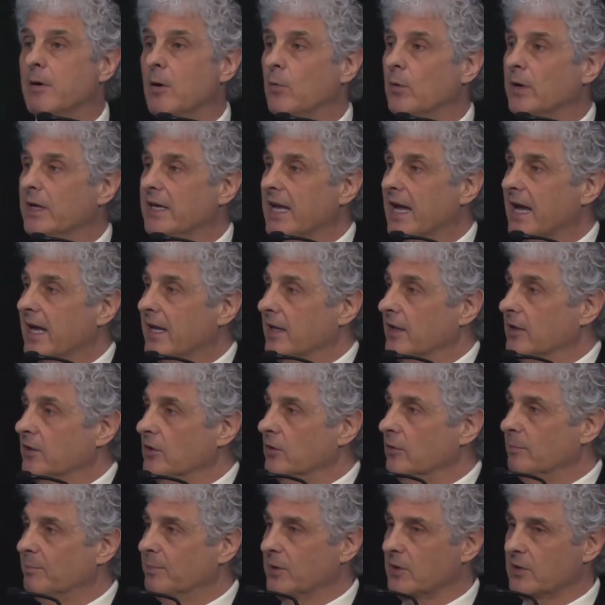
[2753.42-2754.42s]
But we had a
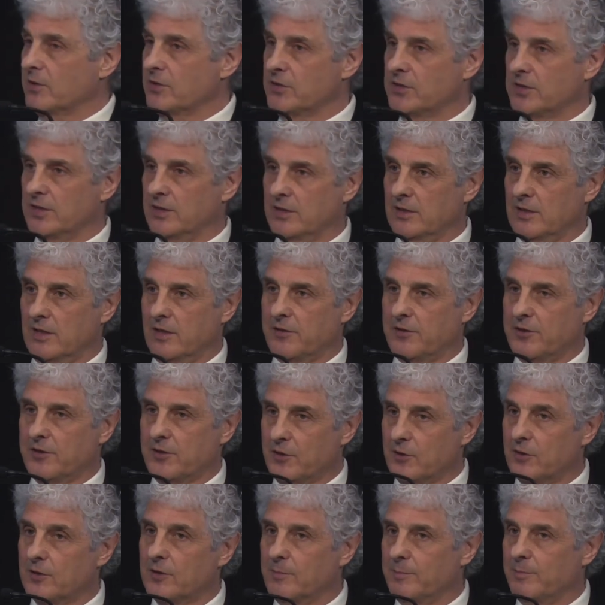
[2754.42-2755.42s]
new person, a
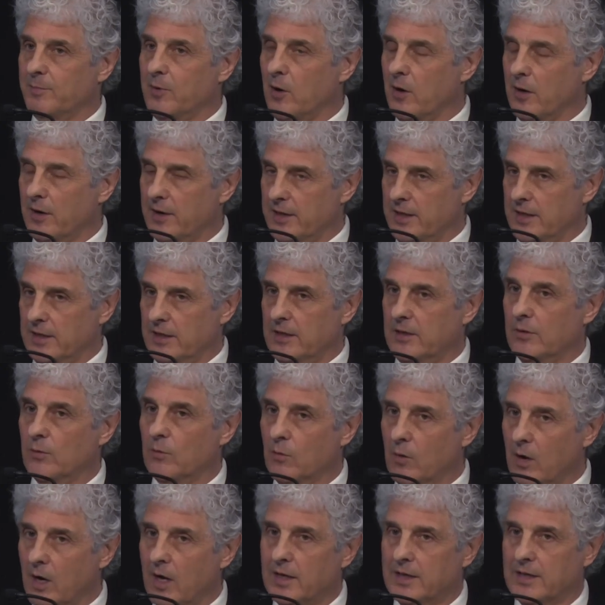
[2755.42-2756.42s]
third party,
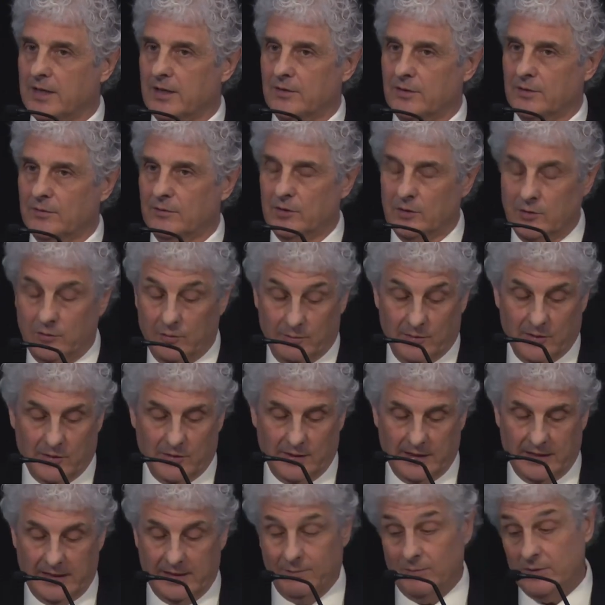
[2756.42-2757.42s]
walk in the room.
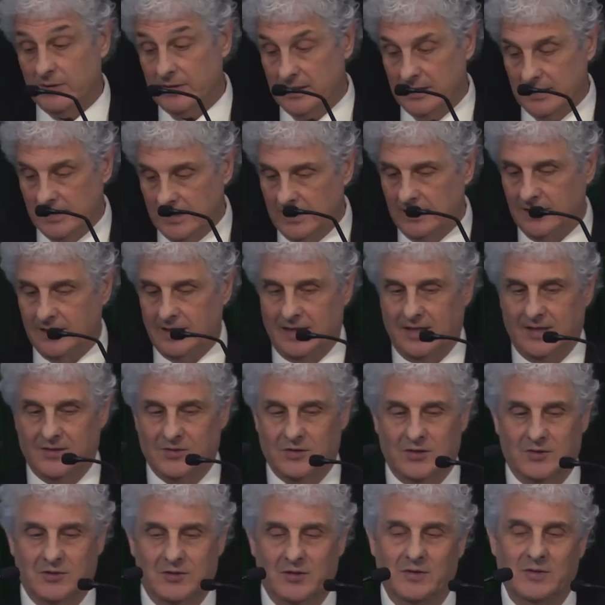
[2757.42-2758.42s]
Her name was Nina,
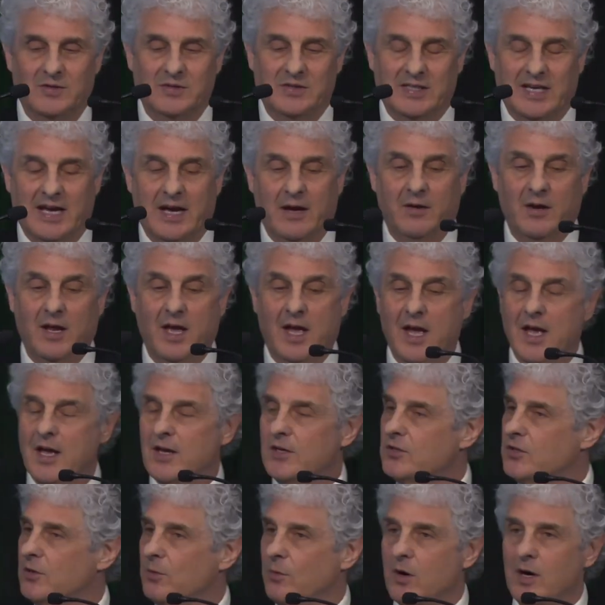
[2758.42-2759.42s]
as it turns out.
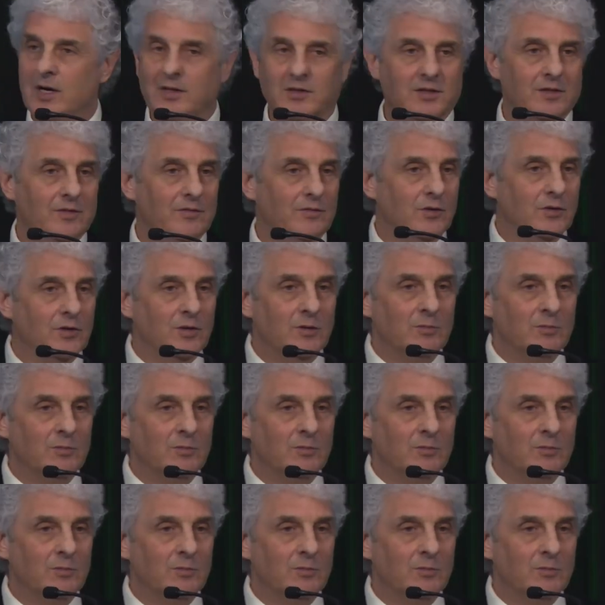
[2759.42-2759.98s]
She walked in the